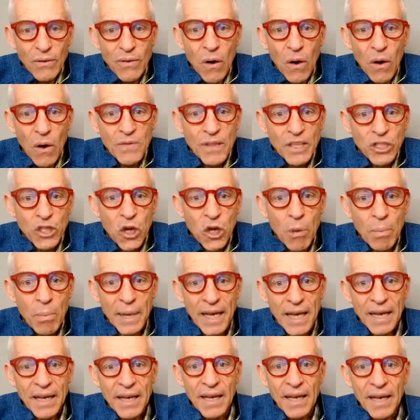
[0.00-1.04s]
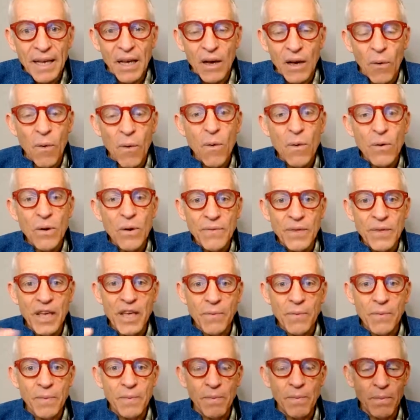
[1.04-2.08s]
of the topic. All of
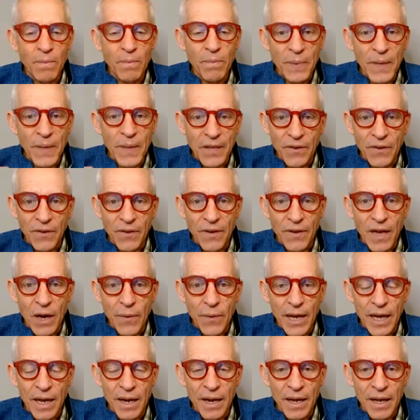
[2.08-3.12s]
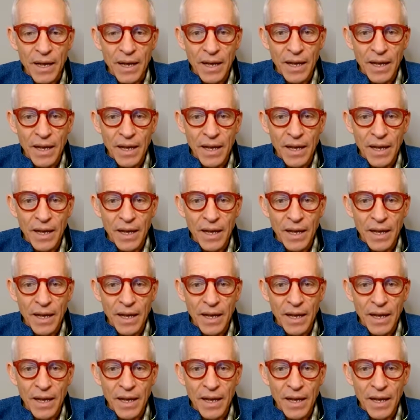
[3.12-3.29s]
these pieces go in.